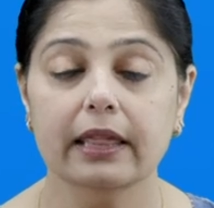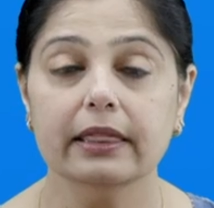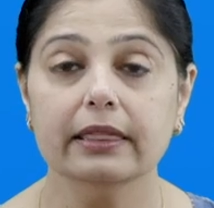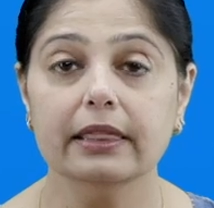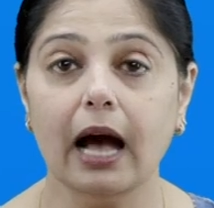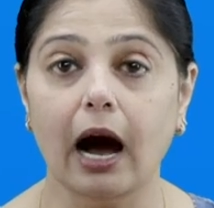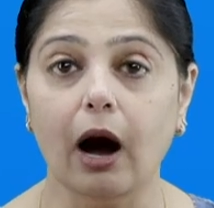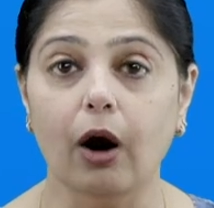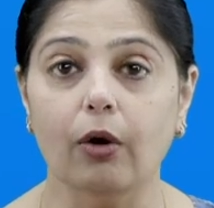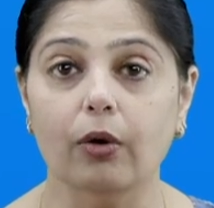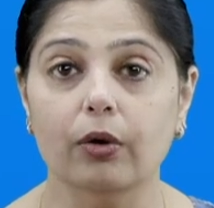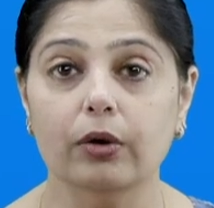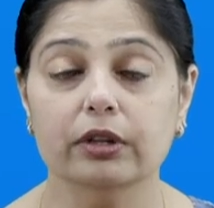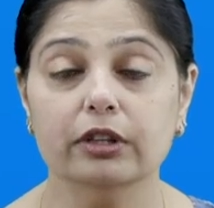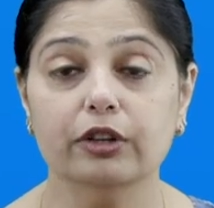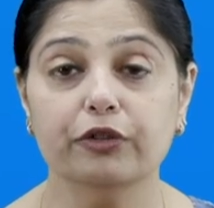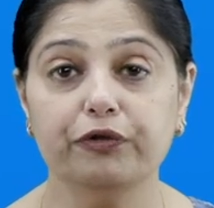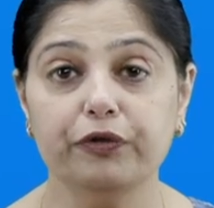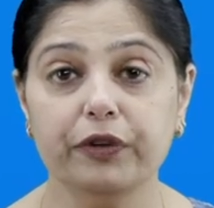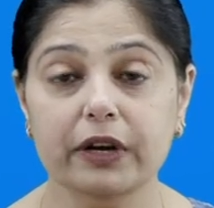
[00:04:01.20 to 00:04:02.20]
Now,
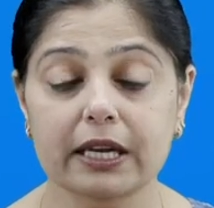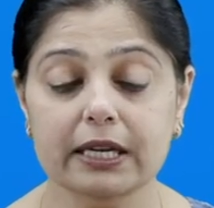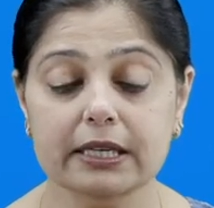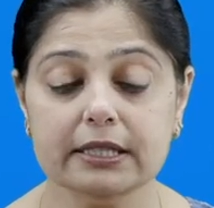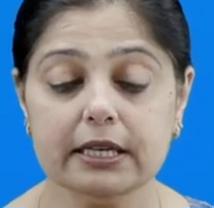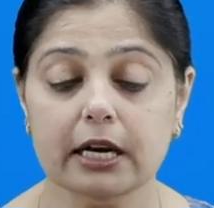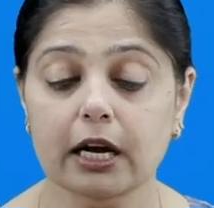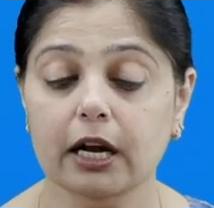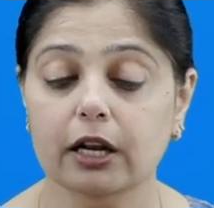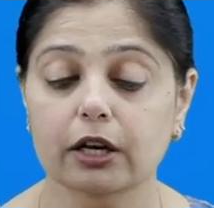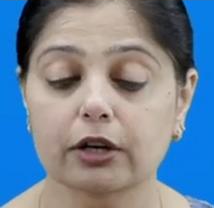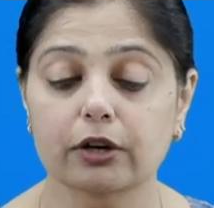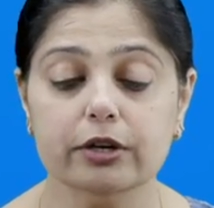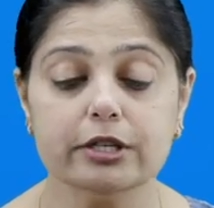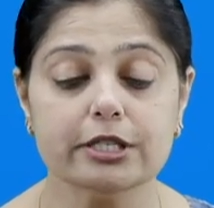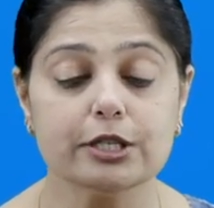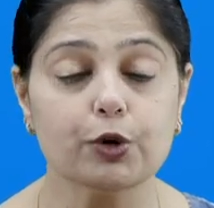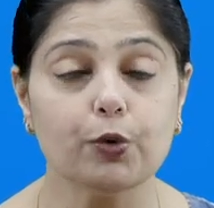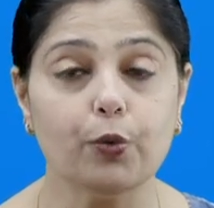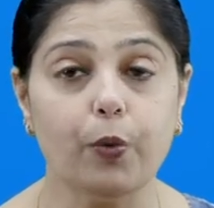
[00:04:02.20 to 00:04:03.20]
the field
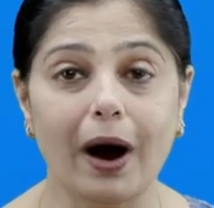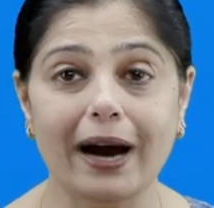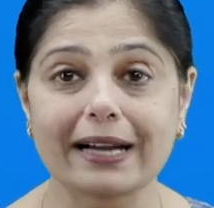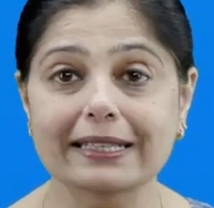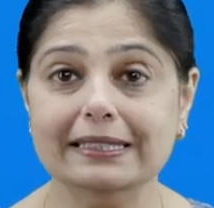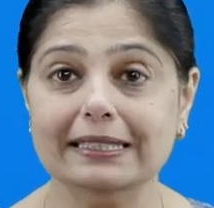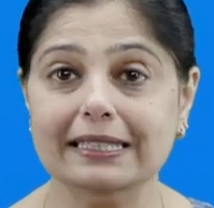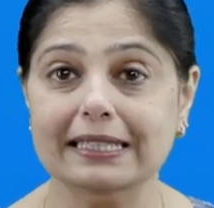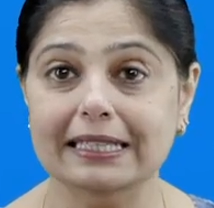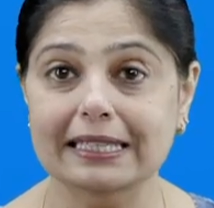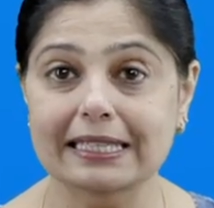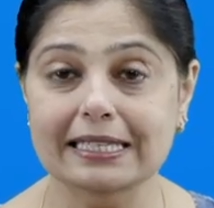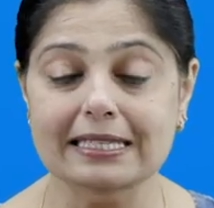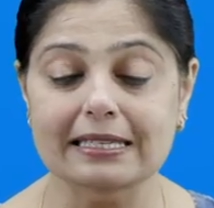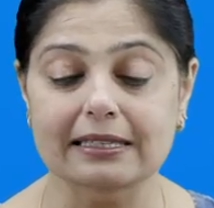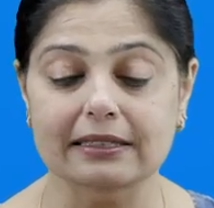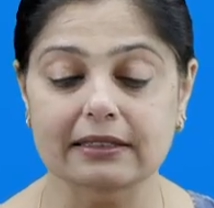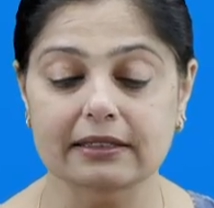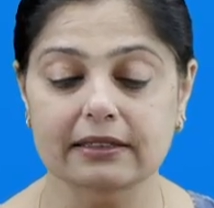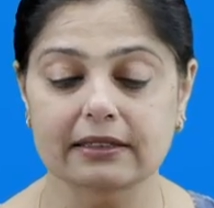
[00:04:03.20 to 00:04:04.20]
looks quite
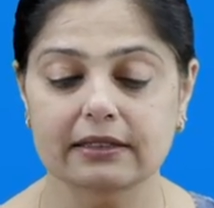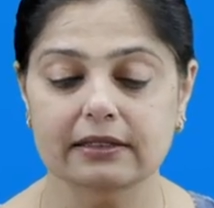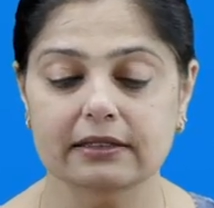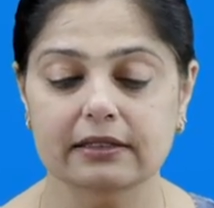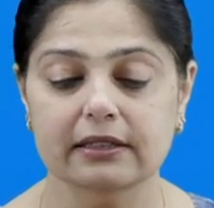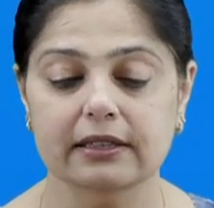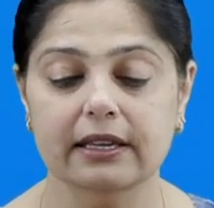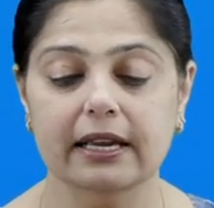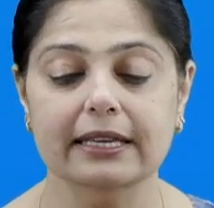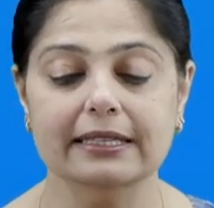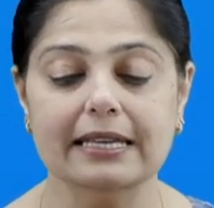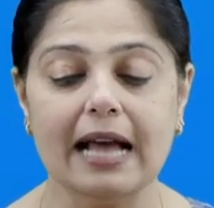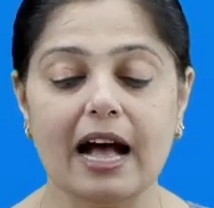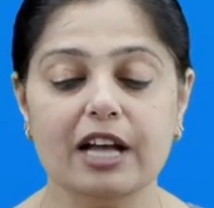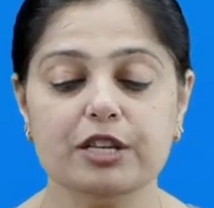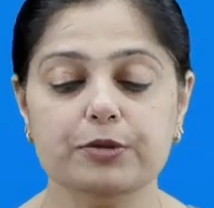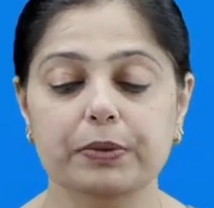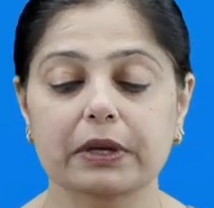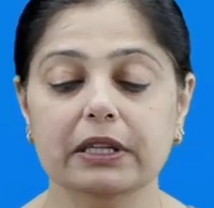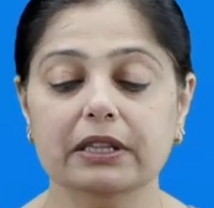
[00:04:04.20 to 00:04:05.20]
clean. It
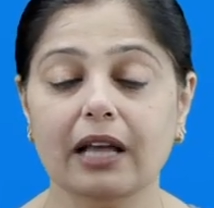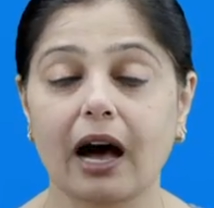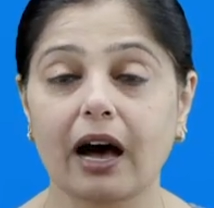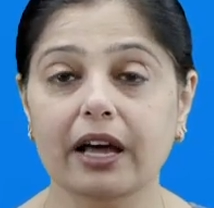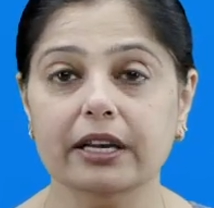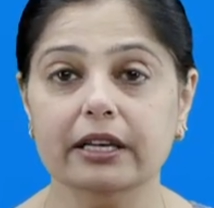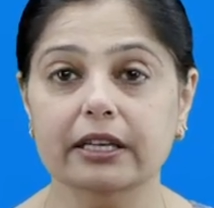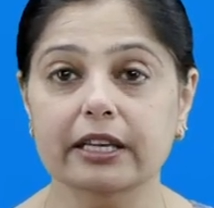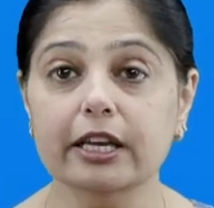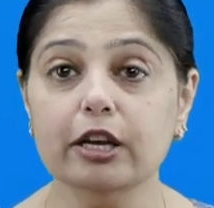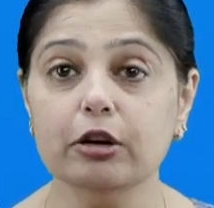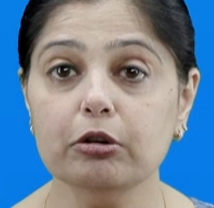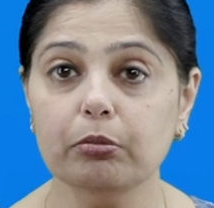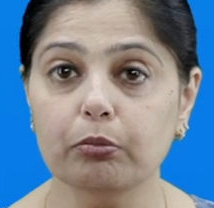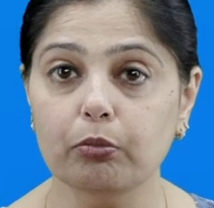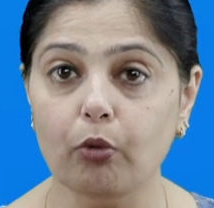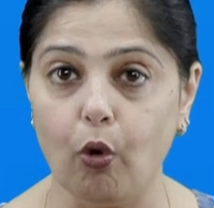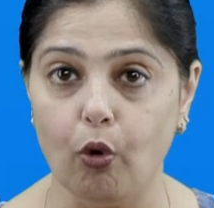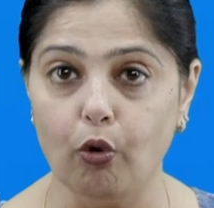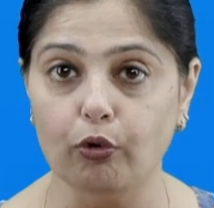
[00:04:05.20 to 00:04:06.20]
has been thoroughly
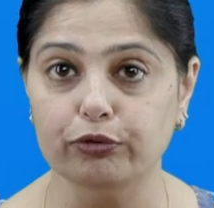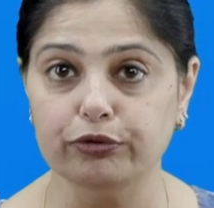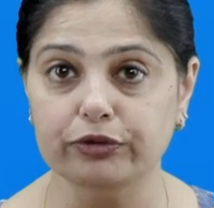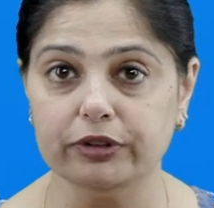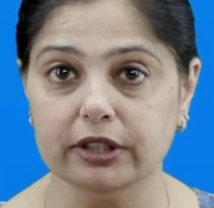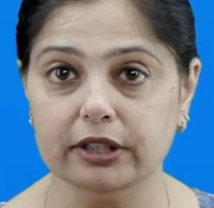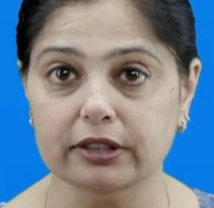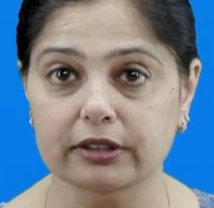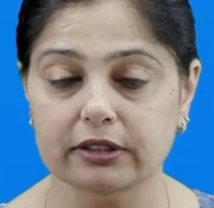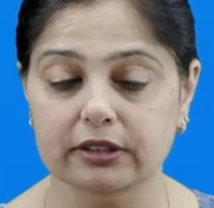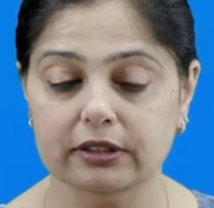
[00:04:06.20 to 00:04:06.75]
moved.